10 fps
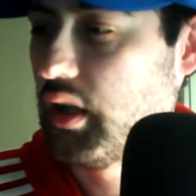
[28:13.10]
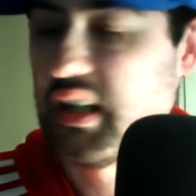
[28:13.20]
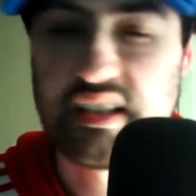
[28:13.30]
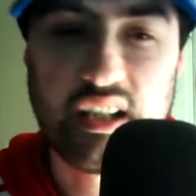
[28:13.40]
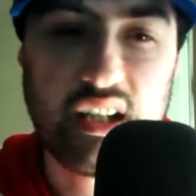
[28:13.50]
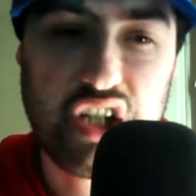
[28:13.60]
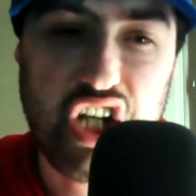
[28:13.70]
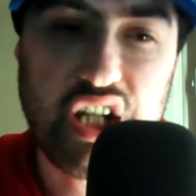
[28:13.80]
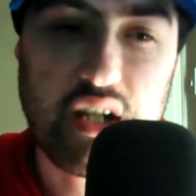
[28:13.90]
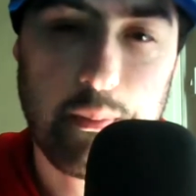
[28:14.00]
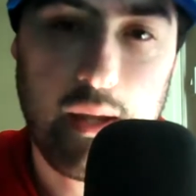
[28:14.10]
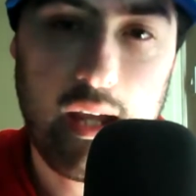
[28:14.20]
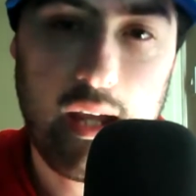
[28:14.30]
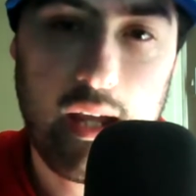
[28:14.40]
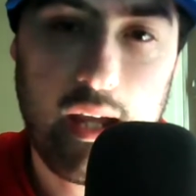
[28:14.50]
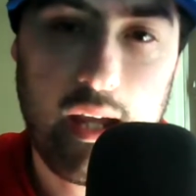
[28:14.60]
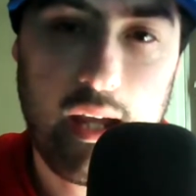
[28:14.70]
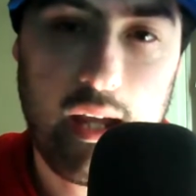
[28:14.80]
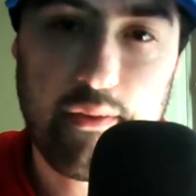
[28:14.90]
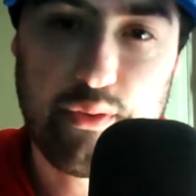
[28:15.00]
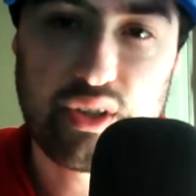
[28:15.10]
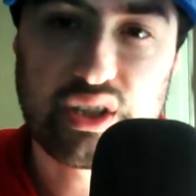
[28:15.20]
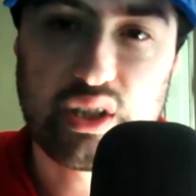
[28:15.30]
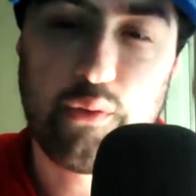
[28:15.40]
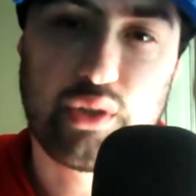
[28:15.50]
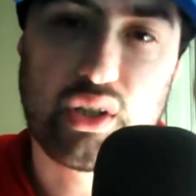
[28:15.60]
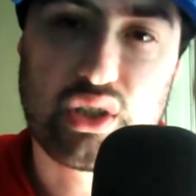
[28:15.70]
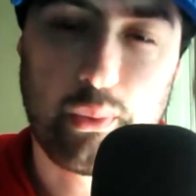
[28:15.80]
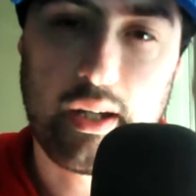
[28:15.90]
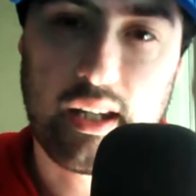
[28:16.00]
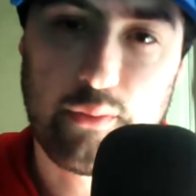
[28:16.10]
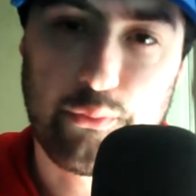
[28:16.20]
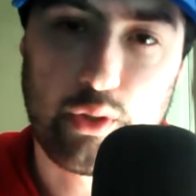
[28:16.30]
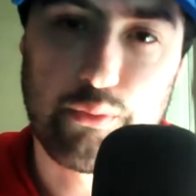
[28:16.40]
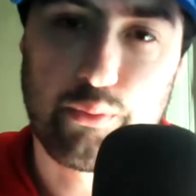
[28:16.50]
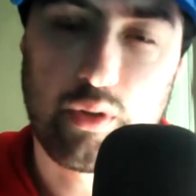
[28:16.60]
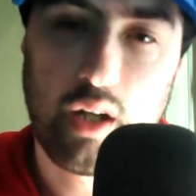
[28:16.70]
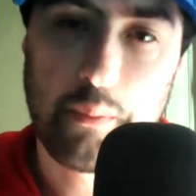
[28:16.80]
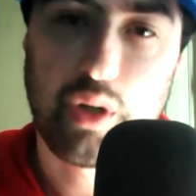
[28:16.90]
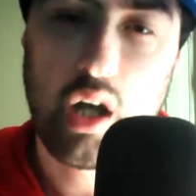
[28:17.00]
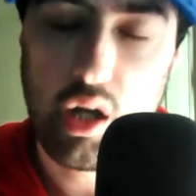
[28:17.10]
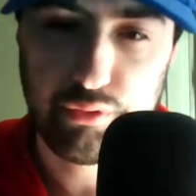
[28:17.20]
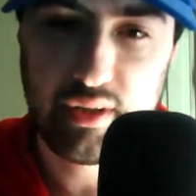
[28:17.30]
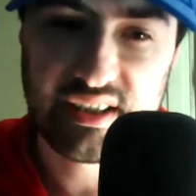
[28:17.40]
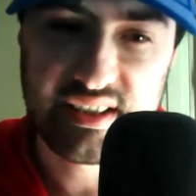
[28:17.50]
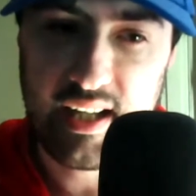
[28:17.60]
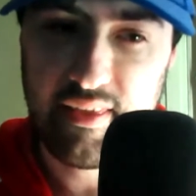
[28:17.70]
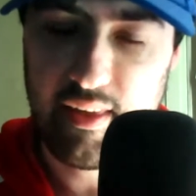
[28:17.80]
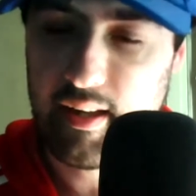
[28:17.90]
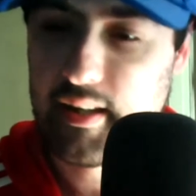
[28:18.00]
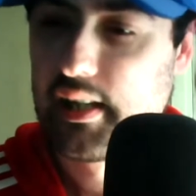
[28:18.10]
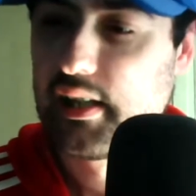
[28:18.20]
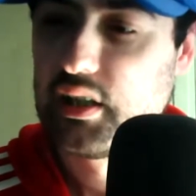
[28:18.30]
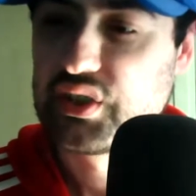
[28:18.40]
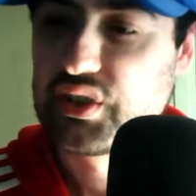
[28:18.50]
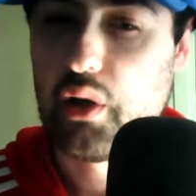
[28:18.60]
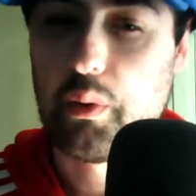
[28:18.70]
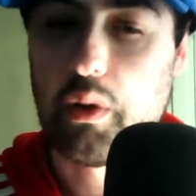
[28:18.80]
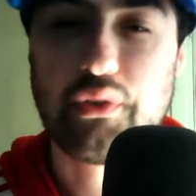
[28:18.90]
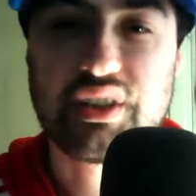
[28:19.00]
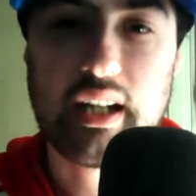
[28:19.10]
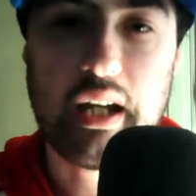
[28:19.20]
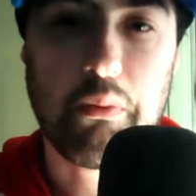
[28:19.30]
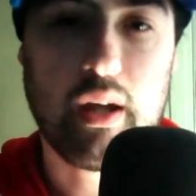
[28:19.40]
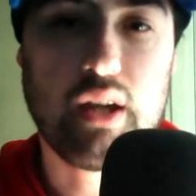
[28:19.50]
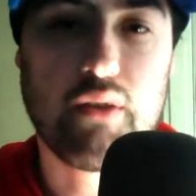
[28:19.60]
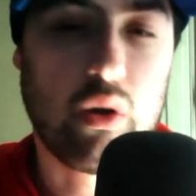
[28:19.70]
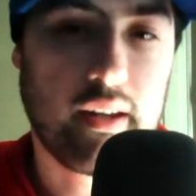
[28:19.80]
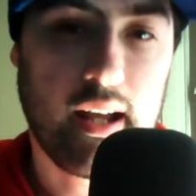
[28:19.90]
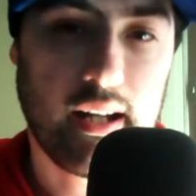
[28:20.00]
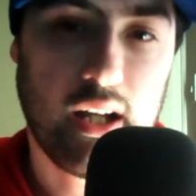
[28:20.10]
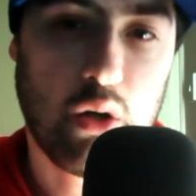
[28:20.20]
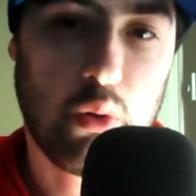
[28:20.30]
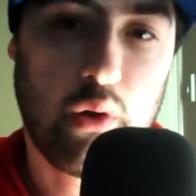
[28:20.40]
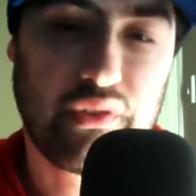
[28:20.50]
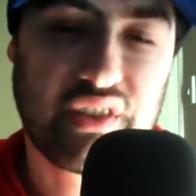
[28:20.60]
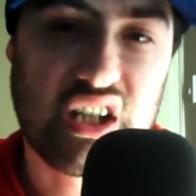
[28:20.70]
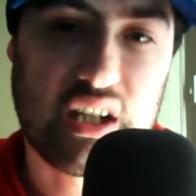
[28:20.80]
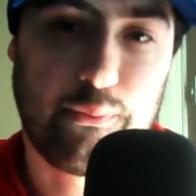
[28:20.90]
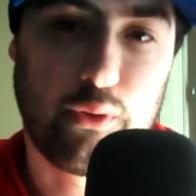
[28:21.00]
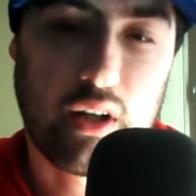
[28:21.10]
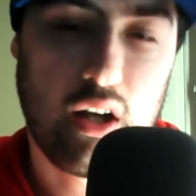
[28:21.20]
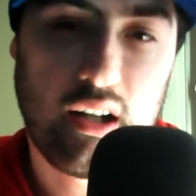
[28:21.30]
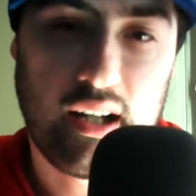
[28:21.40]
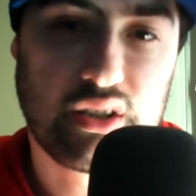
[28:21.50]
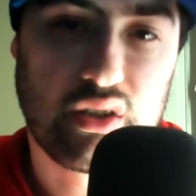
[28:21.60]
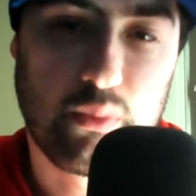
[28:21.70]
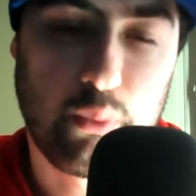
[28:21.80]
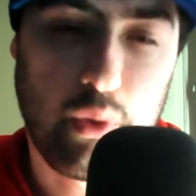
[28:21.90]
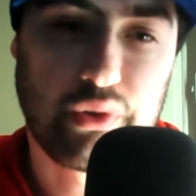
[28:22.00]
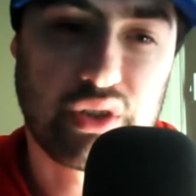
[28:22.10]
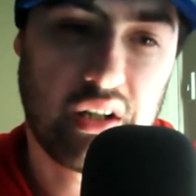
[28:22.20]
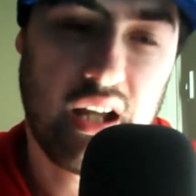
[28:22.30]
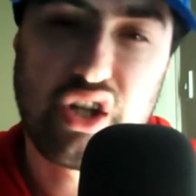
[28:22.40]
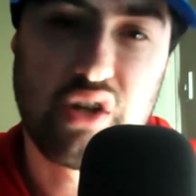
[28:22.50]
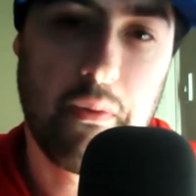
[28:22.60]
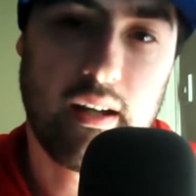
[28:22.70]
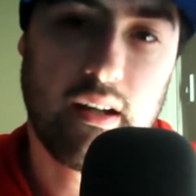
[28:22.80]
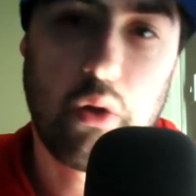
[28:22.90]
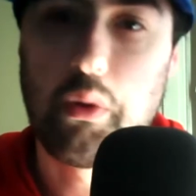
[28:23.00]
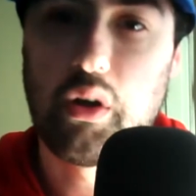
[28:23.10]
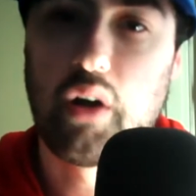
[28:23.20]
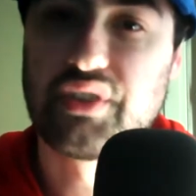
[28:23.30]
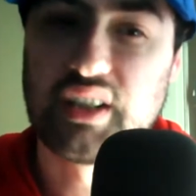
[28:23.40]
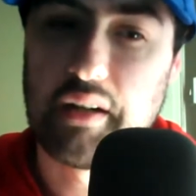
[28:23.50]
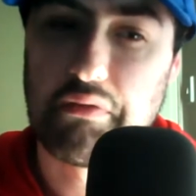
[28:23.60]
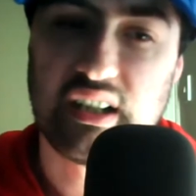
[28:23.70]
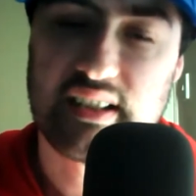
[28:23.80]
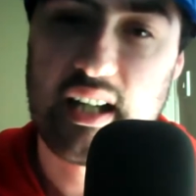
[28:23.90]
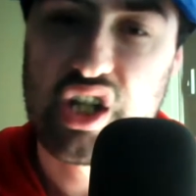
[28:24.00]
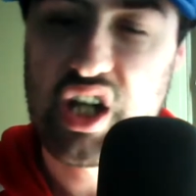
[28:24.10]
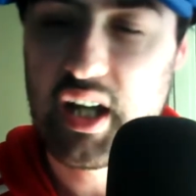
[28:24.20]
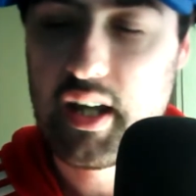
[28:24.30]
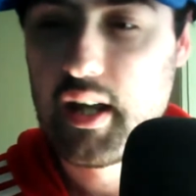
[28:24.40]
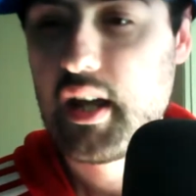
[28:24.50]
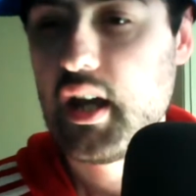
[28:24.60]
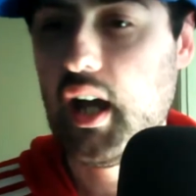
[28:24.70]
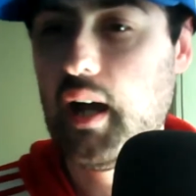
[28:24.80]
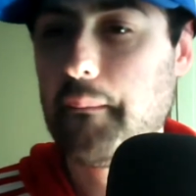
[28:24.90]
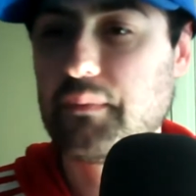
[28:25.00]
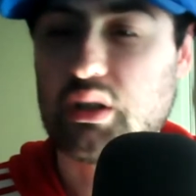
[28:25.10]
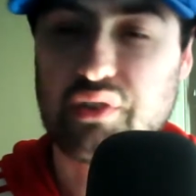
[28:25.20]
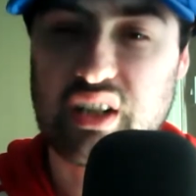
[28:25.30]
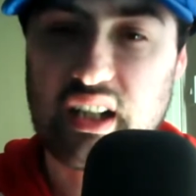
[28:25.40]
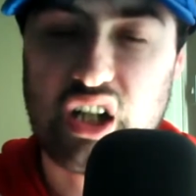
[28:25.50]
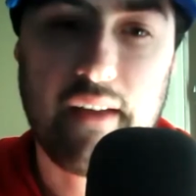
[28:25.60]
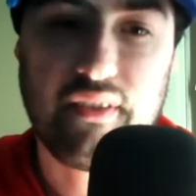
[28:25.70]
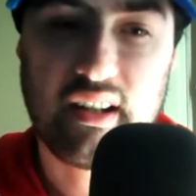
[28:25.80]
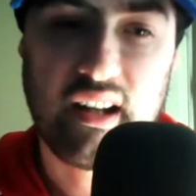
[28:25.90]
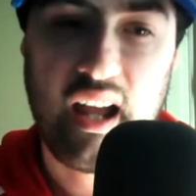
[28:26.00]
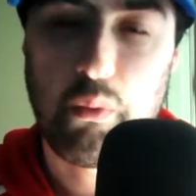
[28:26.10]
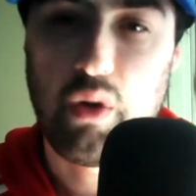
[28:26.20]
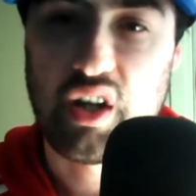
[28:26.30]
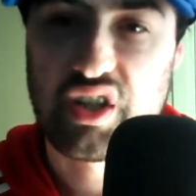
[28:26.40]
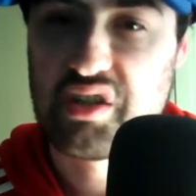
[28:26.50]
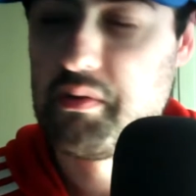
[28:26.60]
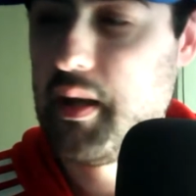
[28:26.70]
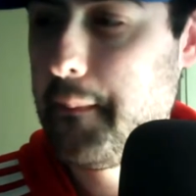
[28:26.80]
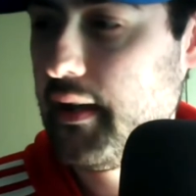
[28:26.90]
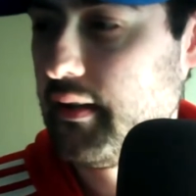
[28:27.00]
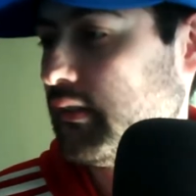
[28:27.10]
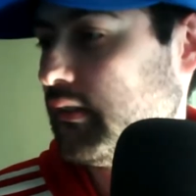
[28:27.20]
Okay, so they're changing the behaviors of the tweaking for the car reset there. So obviously, when you're rolling down a hill, obviously just before the car lands on the wheels, as you may know, obviously it resets you. So obviously they're going to behavior that works a bit.